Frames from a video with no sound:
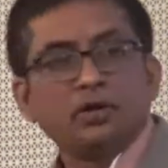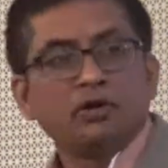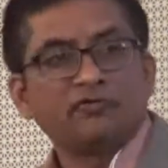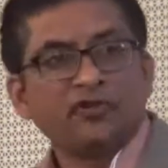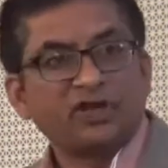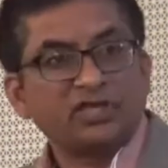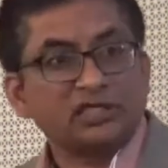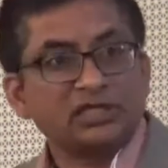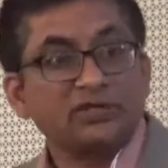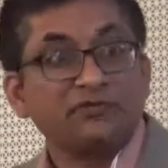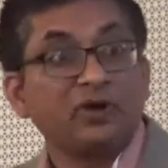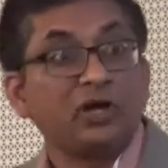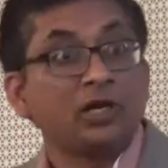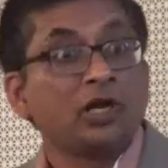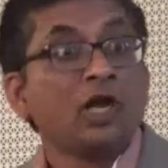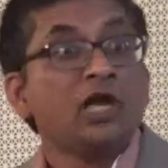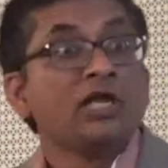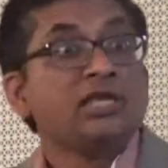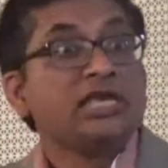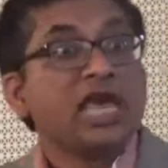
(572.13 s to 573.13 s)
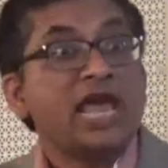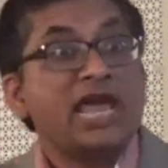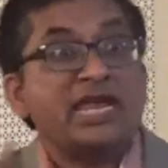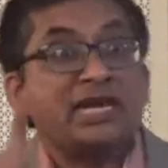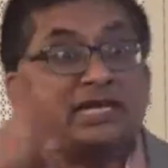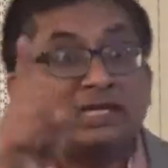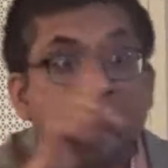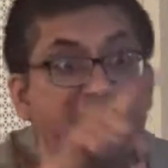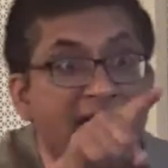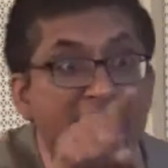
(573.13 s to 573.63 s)
First of all,
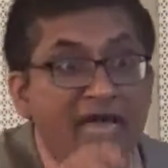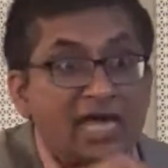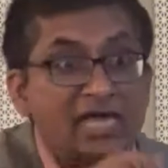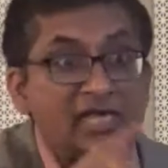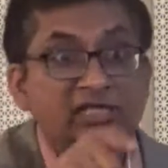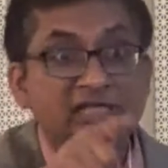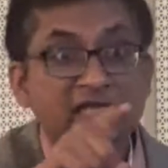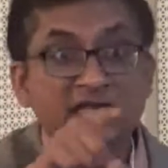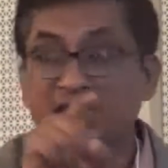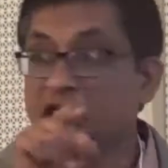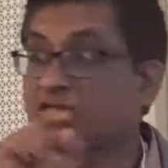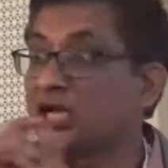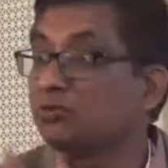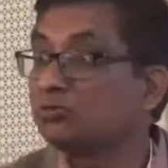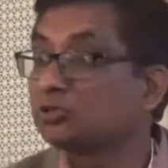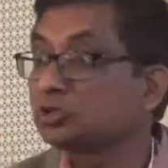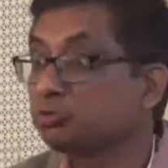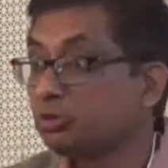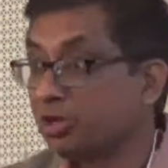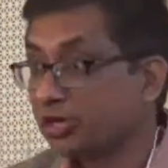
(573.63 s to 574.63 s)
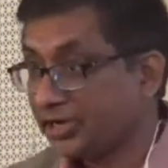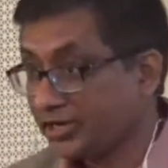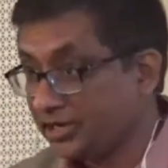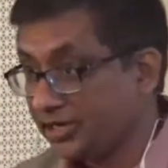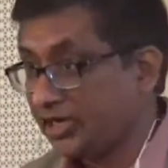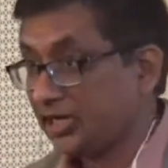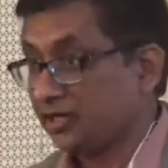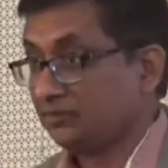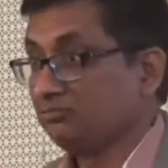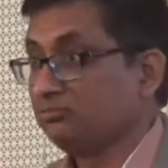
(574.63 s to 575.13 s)
8 days he comes for
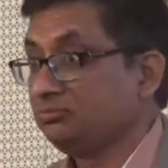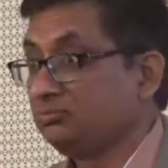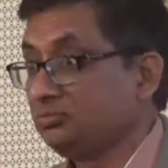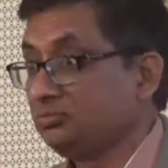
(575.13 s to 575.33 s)
India.